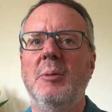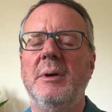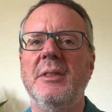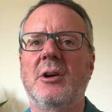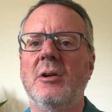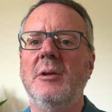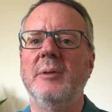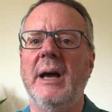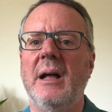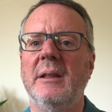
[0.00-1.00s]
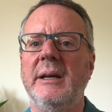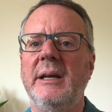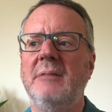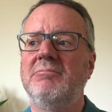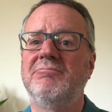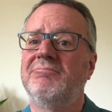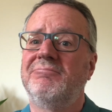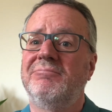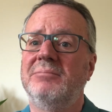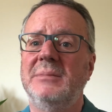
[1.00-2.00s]
but in the current reality,
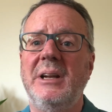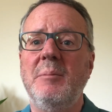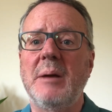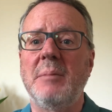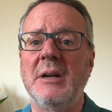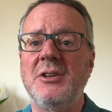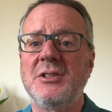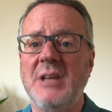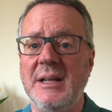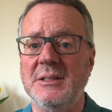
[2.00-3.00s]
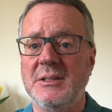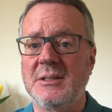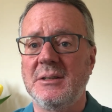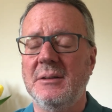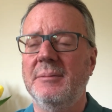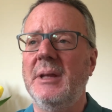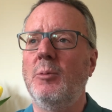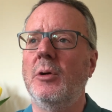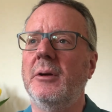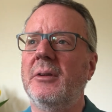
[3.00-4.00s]
they didn't make much sense. They
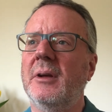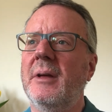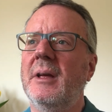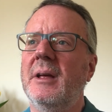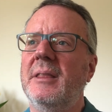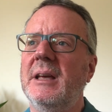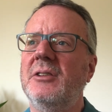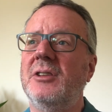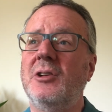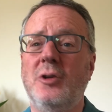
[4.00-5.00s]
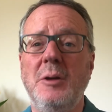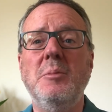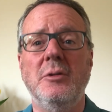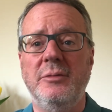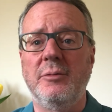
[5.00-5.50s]
weren't things that could move